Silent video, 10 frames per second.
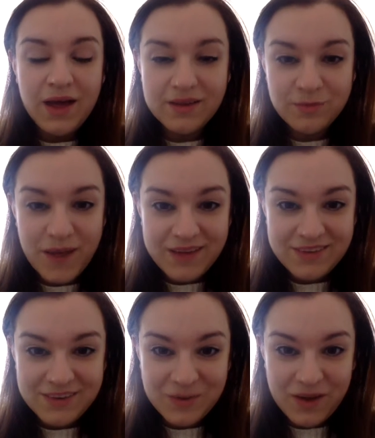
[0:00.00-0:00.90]

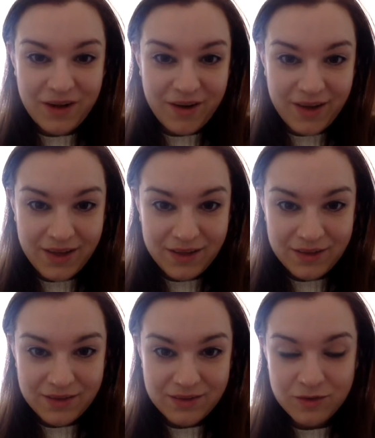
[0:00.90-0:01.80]
expected to wear high
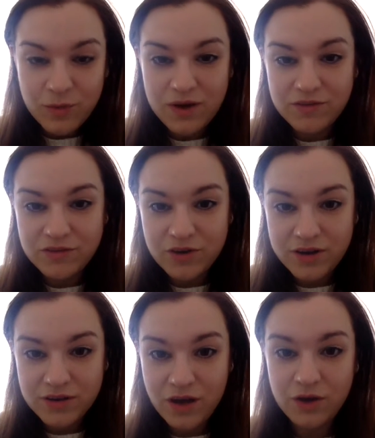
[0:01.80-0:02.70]
heels as part of
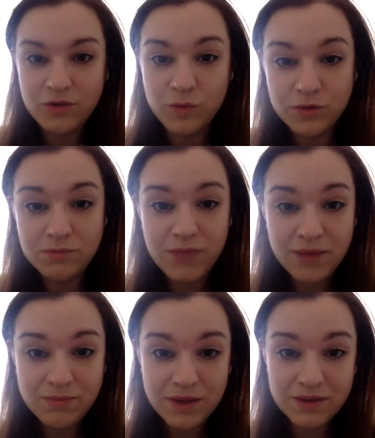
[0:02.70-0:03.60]
dress code? Would
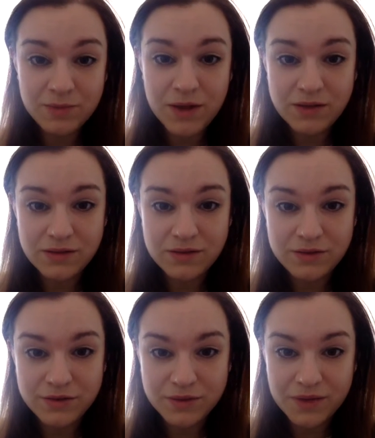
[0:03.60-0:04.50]
men be expected
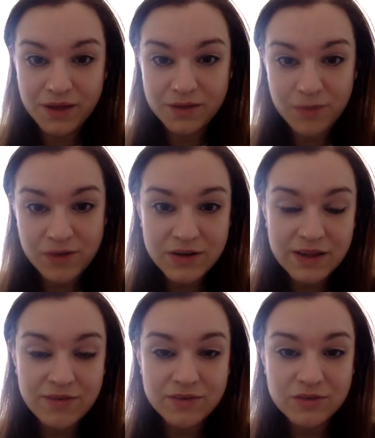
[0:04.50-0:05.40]
to do that,
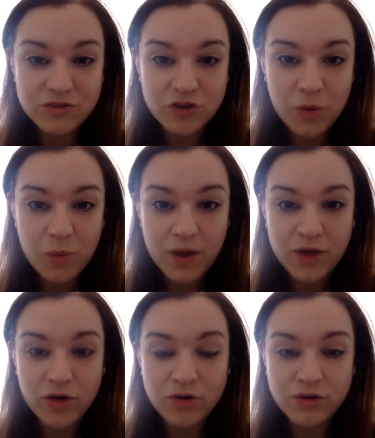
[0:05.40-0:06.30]
especially if it's a job where
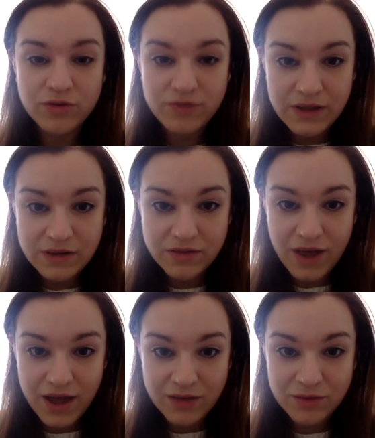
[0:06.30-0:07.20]
you're on your feet
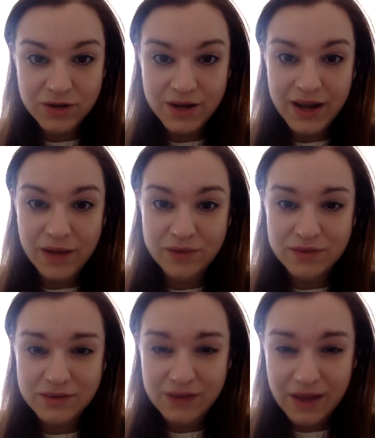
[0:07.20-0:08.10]
for 8 or 9
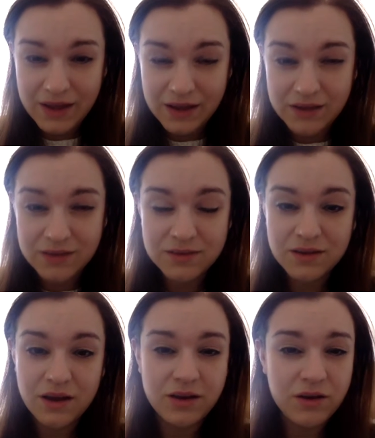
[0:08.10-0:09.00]
hours a day?
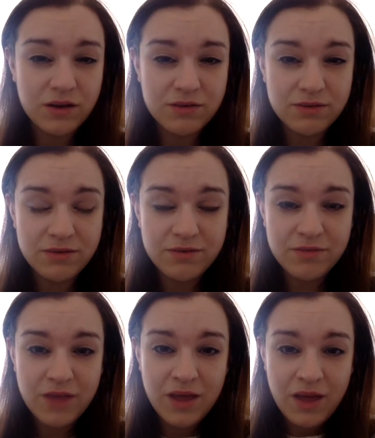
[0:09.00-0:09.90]
Because I don't know if